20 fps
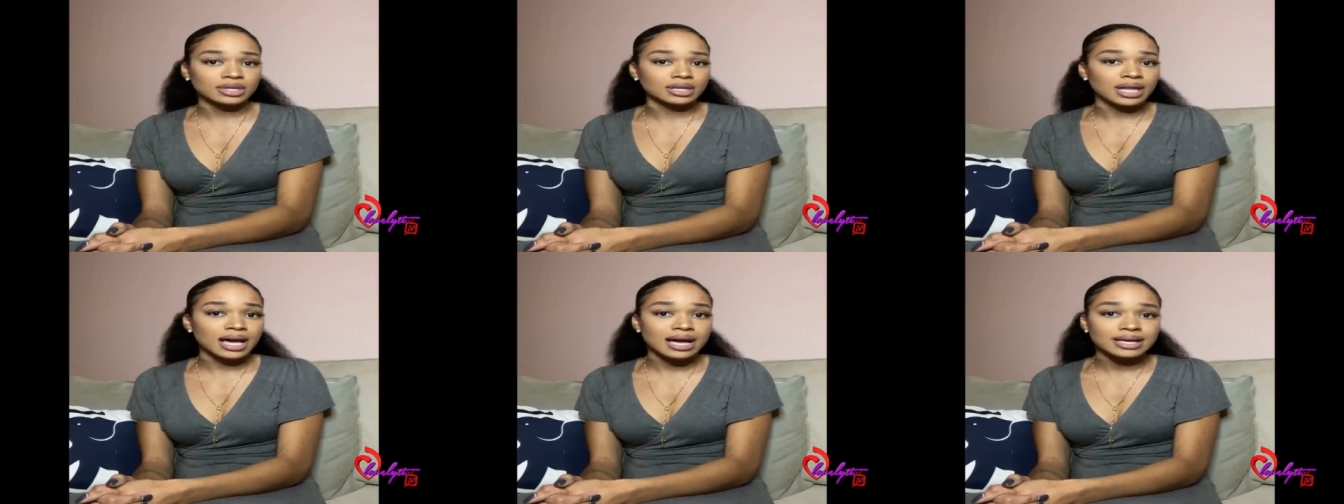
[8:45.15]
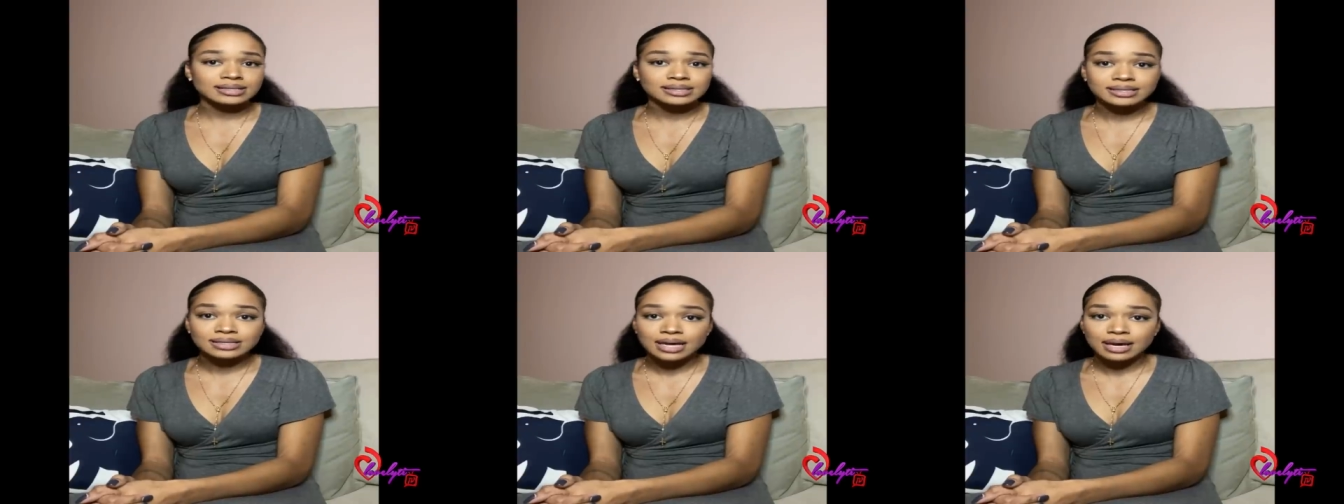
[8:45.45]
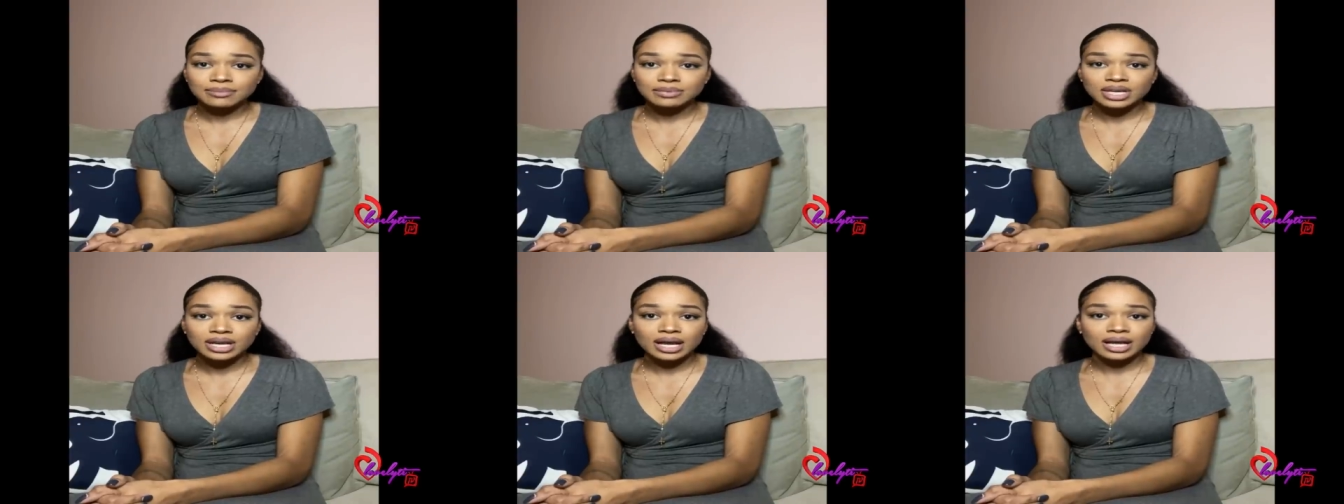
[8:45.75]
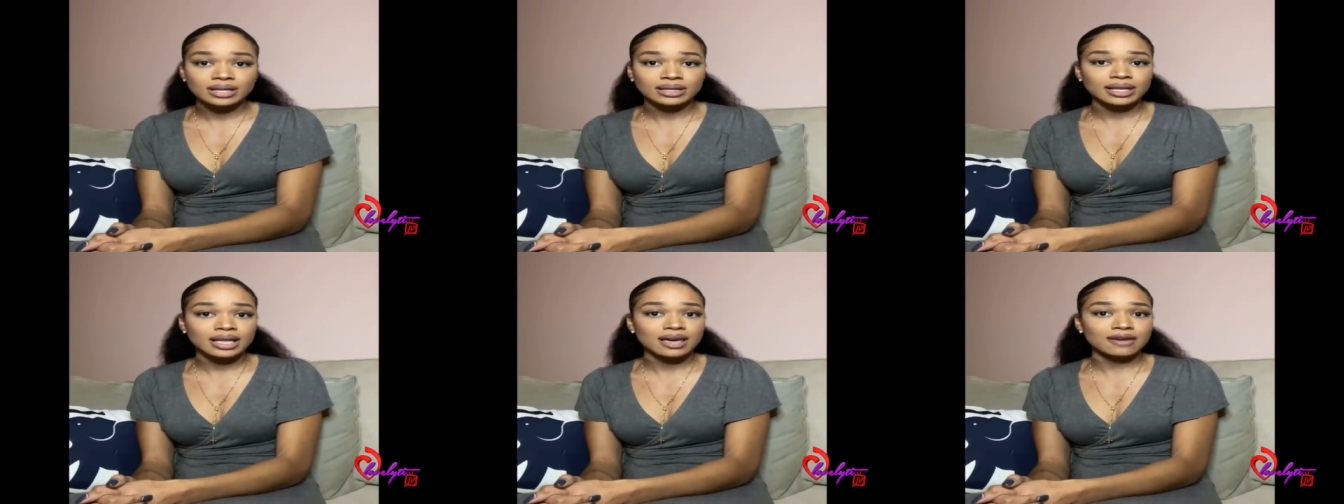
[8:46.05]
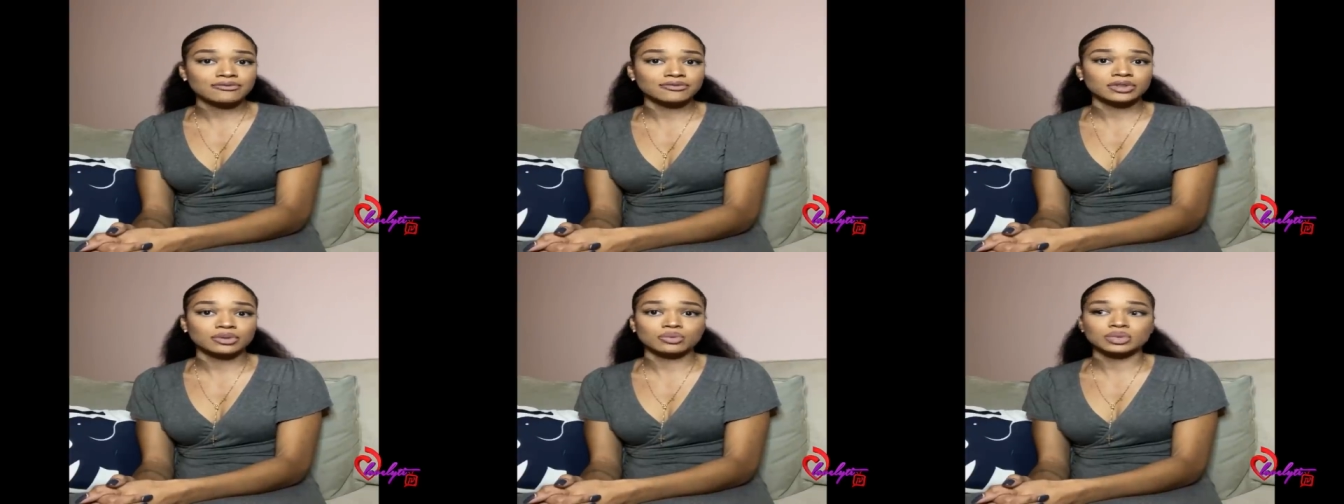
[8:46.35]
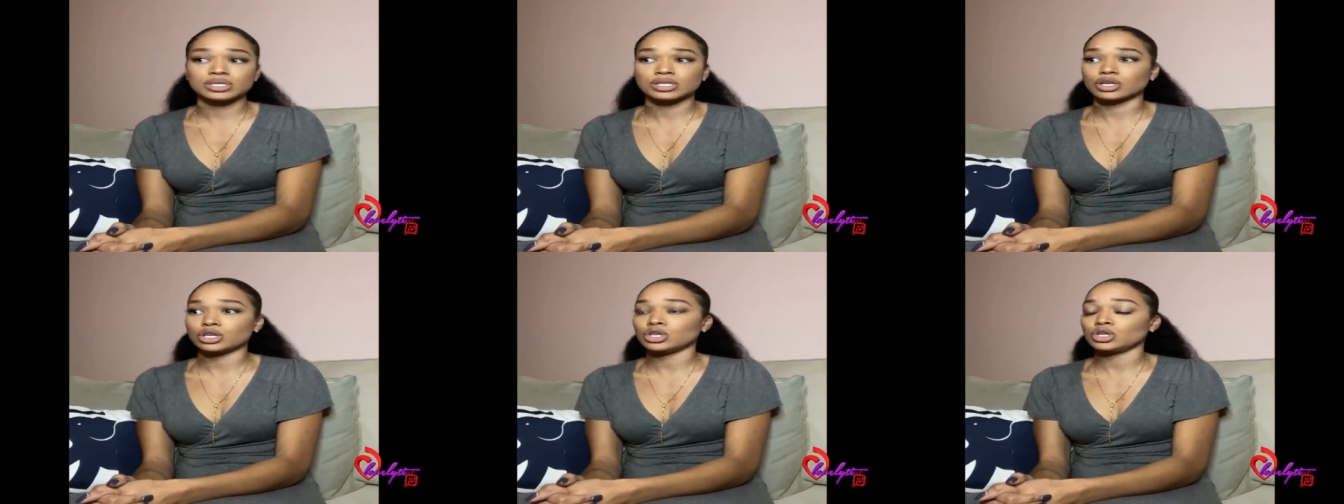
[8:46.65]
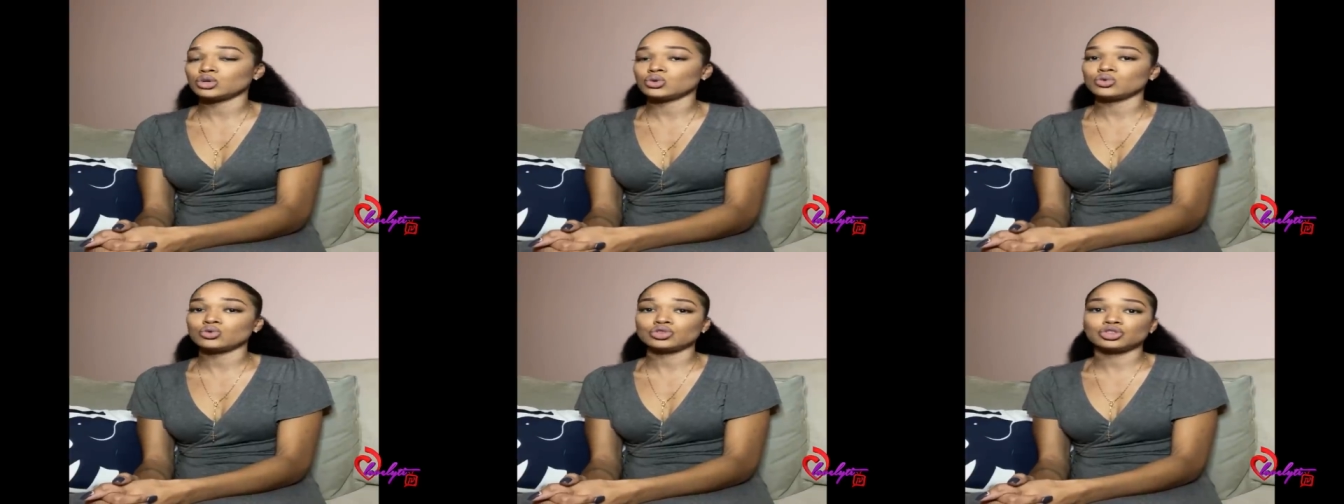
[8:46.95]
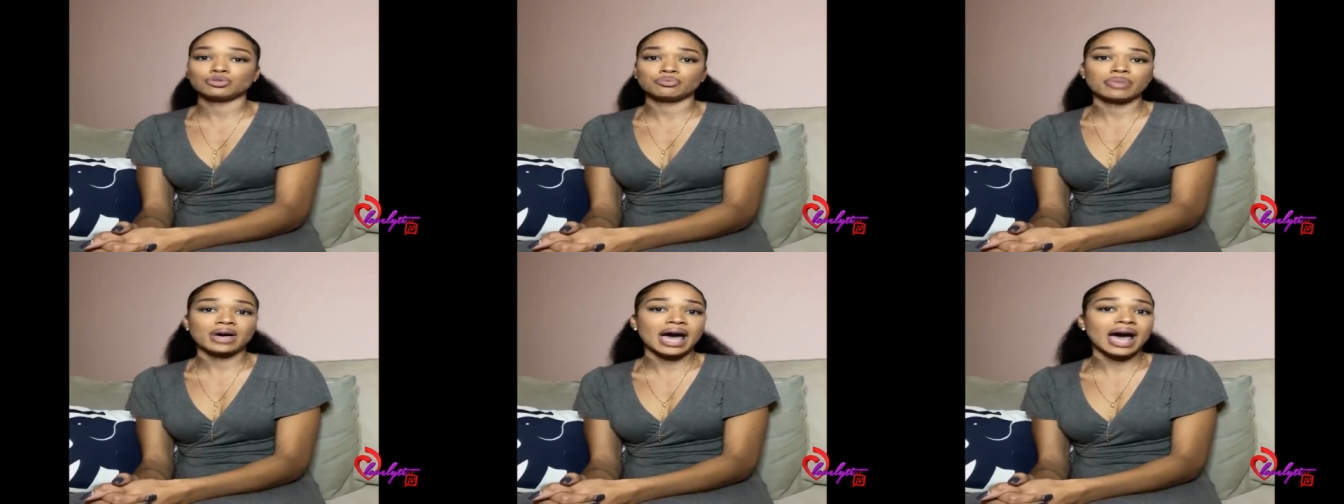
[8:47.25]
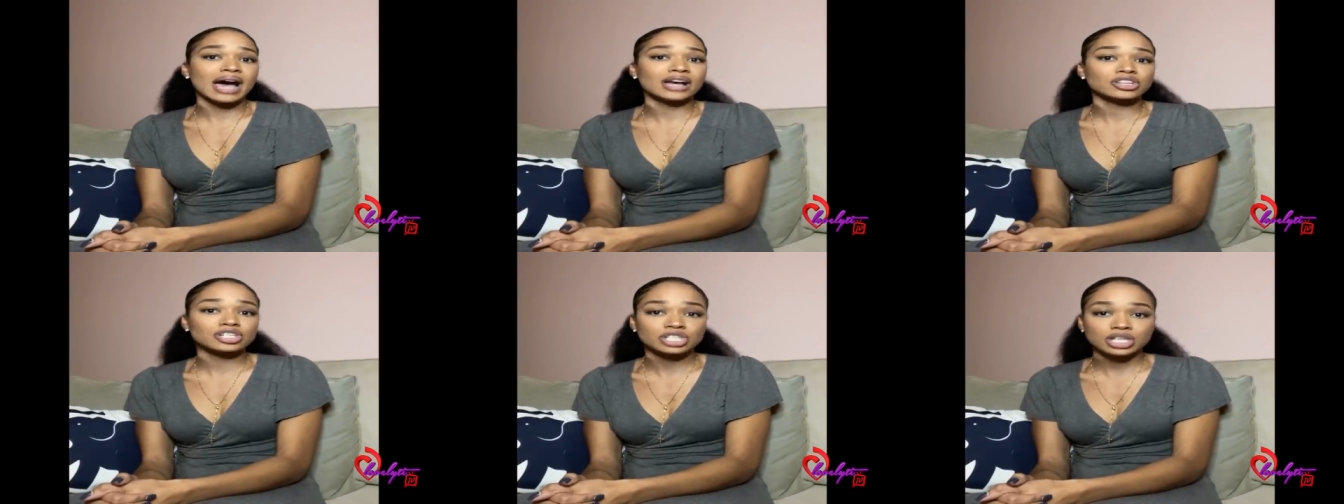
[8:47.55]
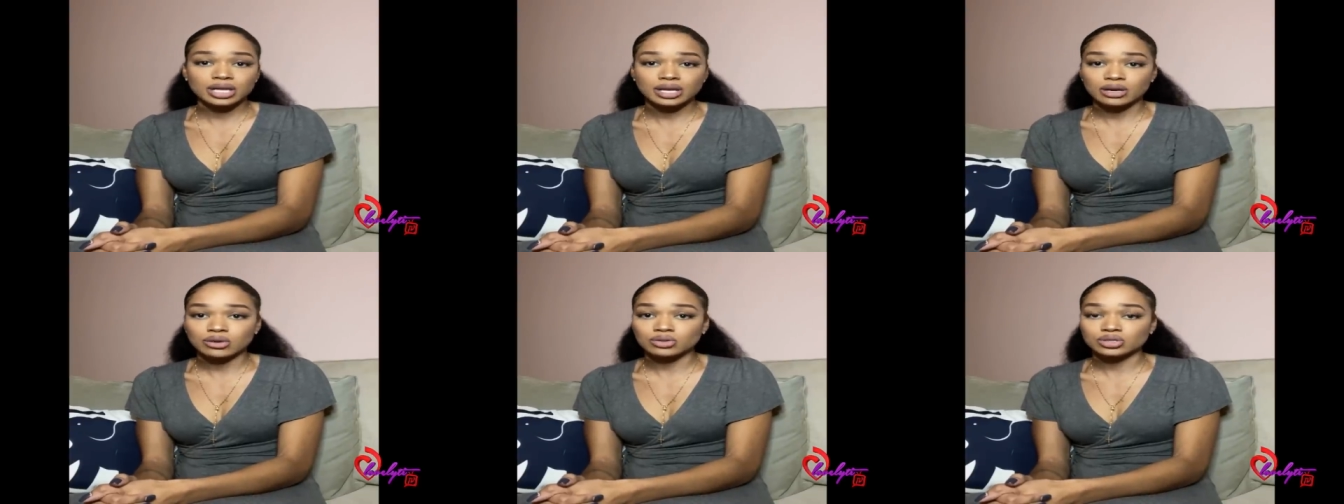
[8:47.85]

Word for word: The last time that I left, it was a huge bashing